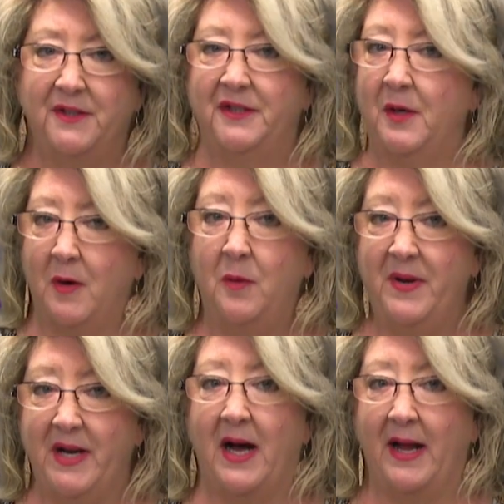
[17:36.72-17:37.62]
So
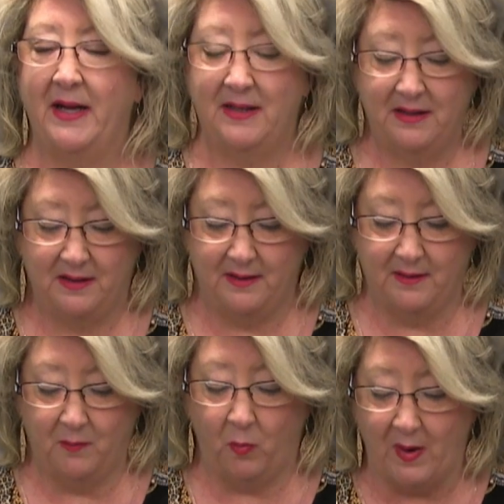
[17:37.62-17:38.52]
Obadiah
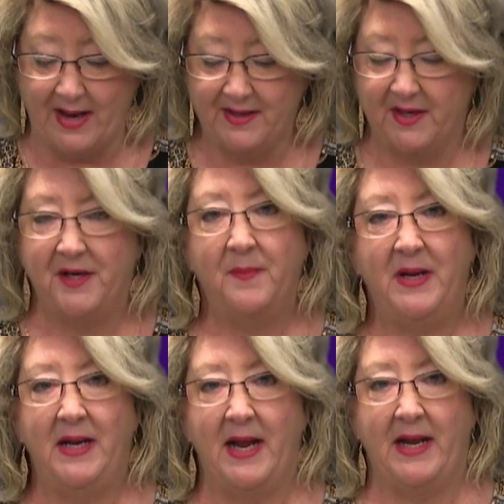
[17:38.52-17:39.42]
went to
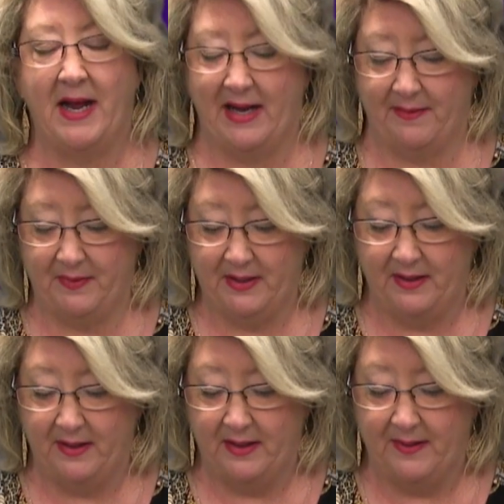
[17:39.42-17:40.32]
meet Ahab
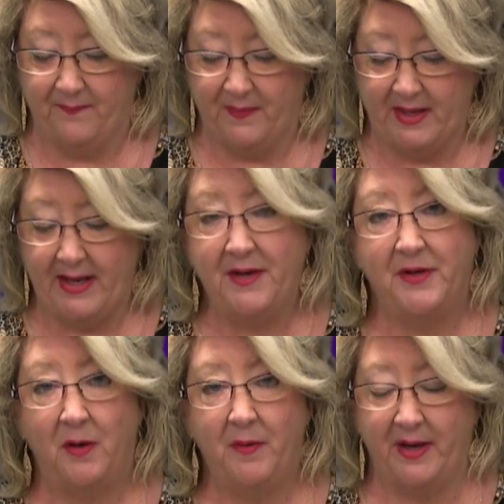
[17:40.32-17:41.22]
and
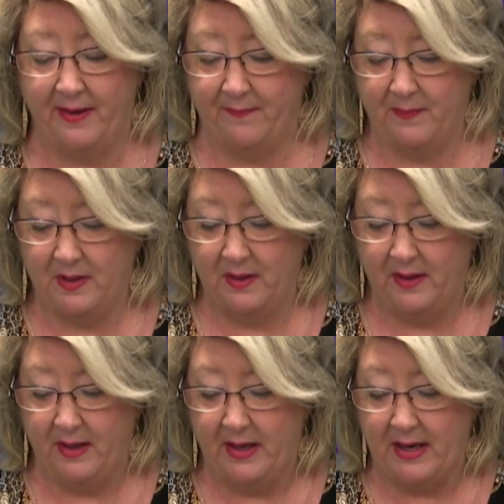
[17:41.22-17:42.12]
told him,
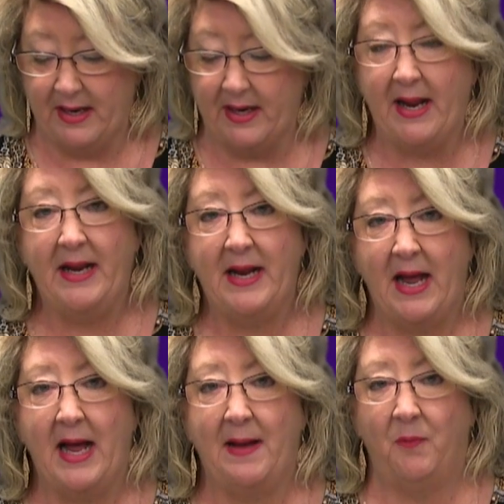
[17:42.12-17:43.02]
and
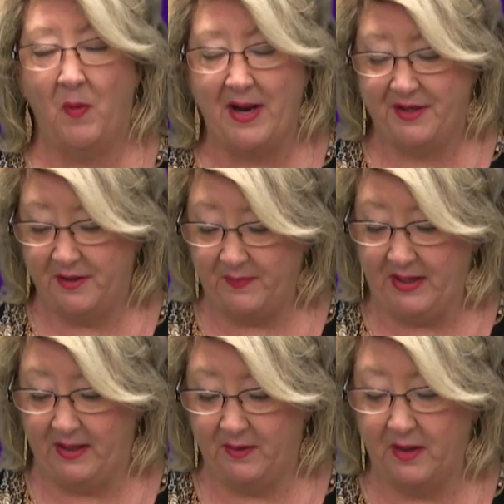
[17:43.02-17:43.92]
Ahab went to
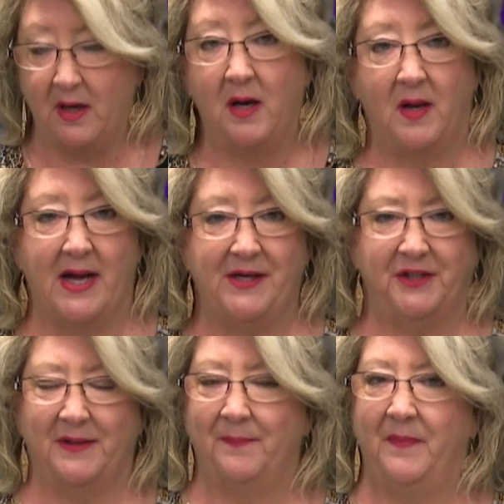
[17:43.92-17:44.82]
meet
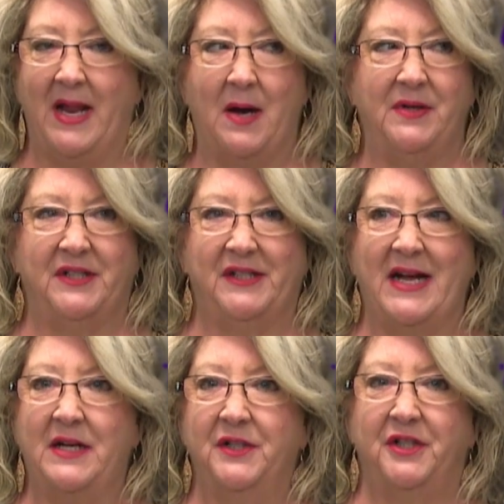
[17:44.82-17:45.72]
Elijah. Now it
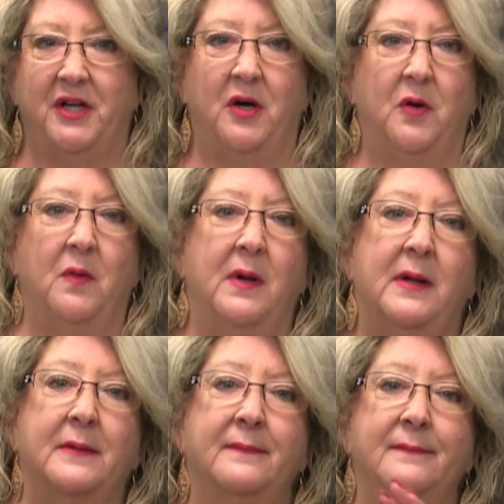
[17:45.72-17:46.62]
sounds so,
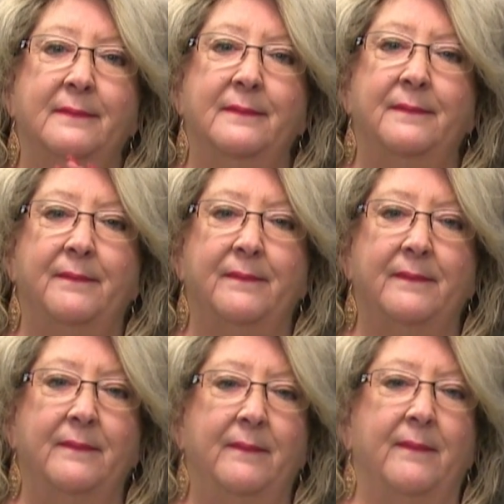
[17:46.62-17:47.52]
hmm
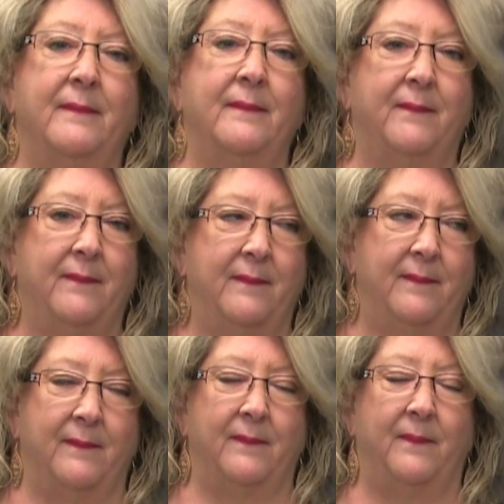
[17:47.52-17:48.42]
hmm, hmm,
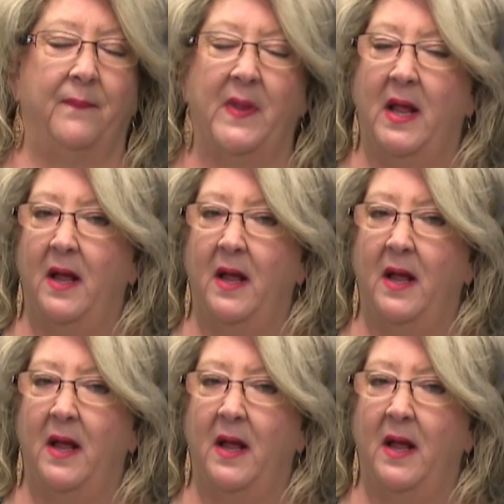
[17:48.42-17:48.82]
hmm, hmm,